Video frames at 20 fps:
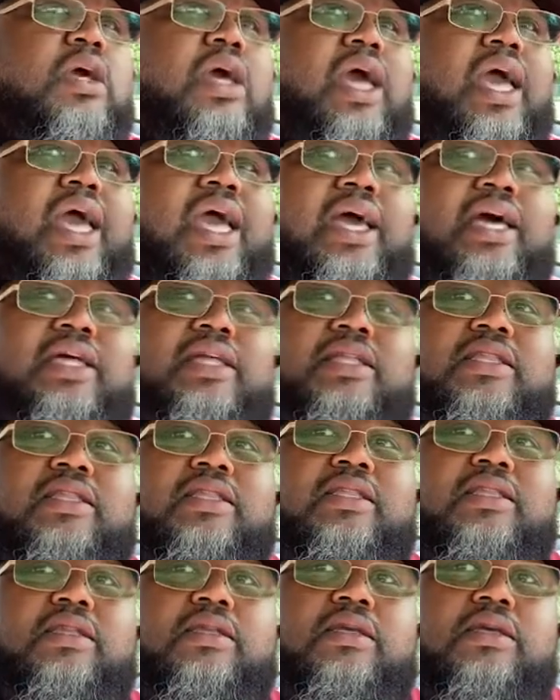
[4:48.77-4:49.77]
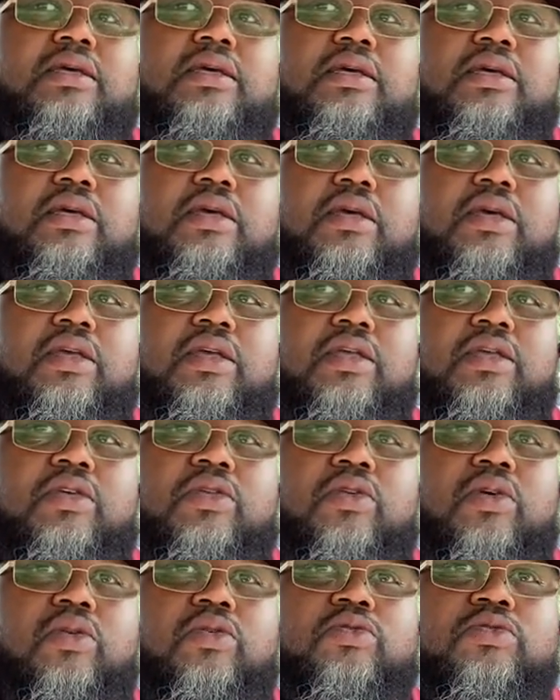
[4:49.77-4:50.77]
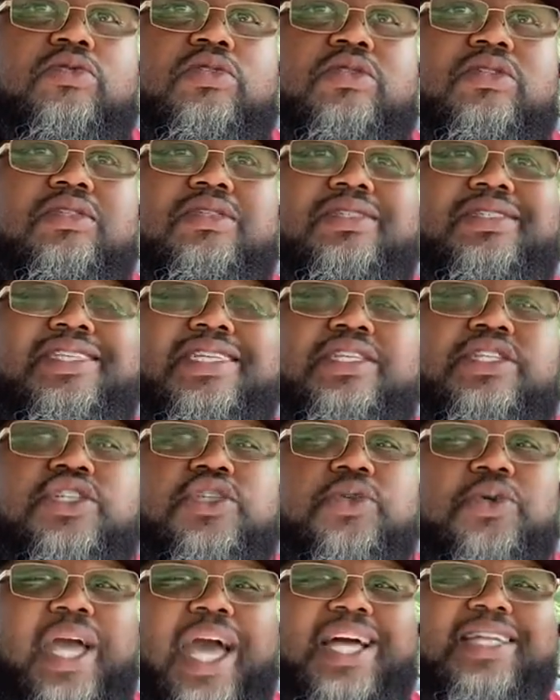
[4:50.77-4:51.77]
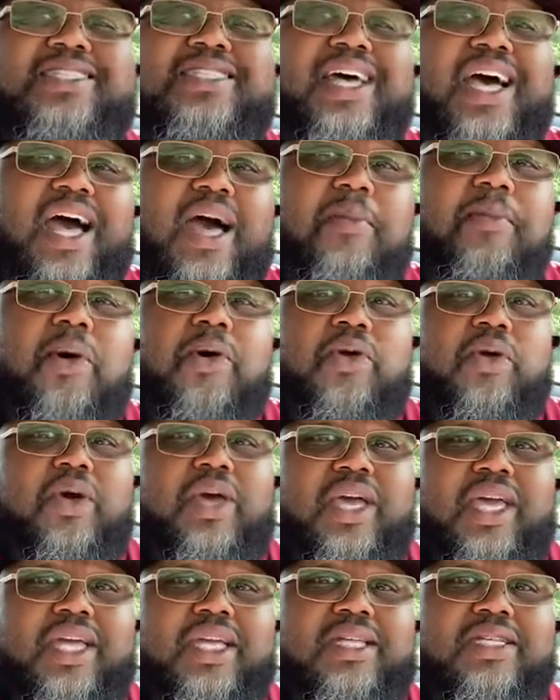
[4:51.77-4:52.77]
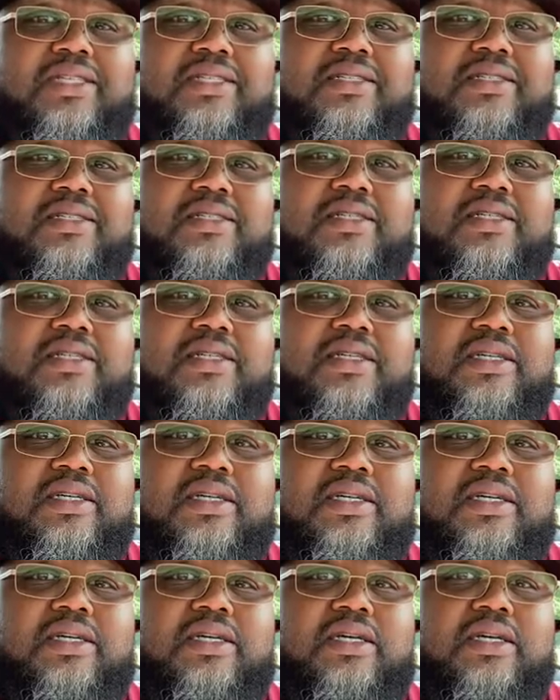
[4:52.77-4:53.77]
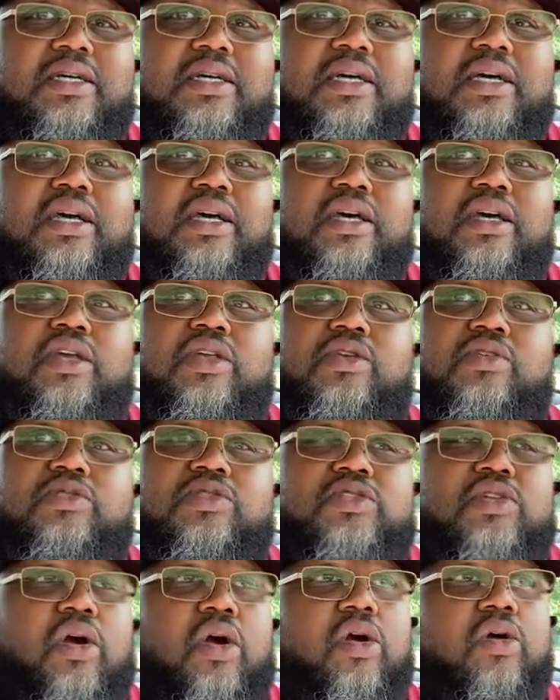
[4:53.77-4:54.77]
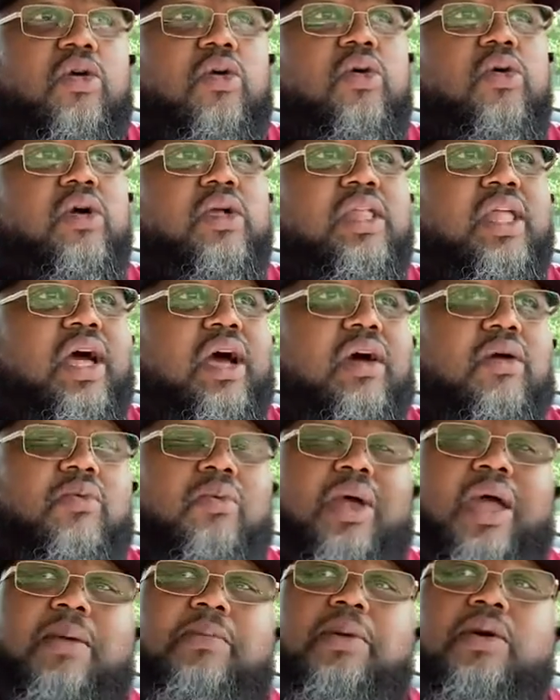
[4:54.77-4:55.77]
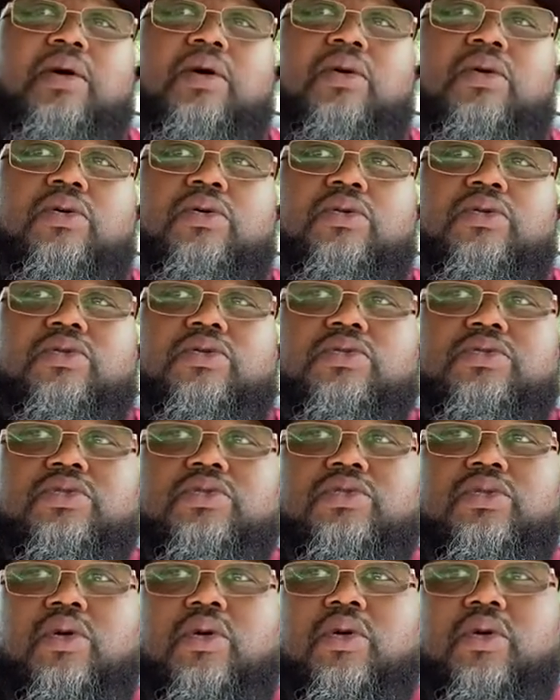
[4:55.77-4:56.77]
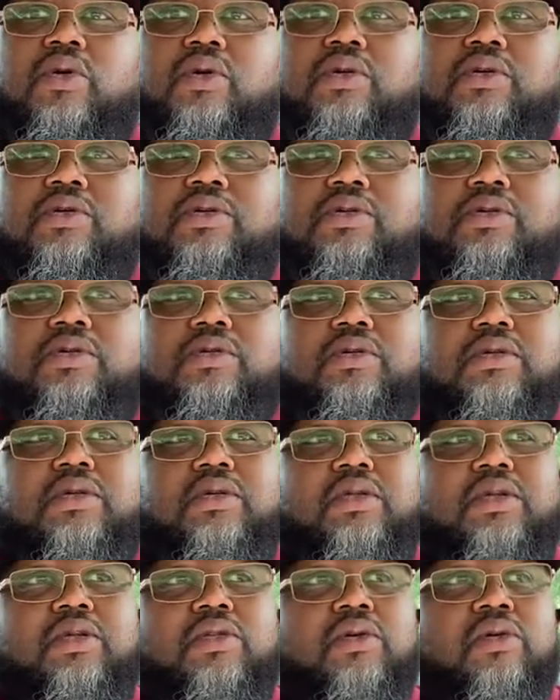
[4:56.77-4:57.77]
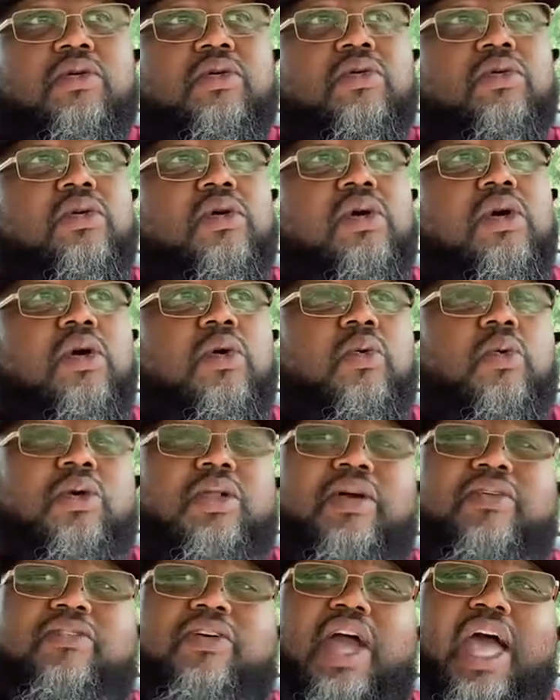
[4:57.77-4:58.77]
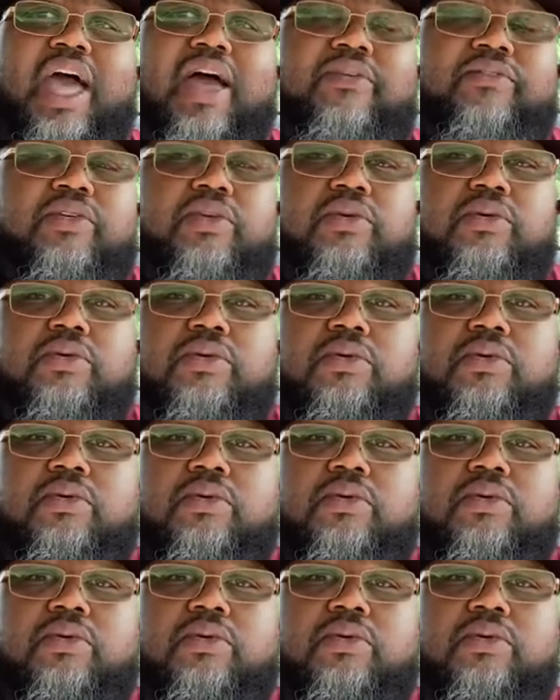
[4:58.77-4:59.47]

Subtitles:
And, since you got time on your hands, you start going down rabbit holes or, whatever have you.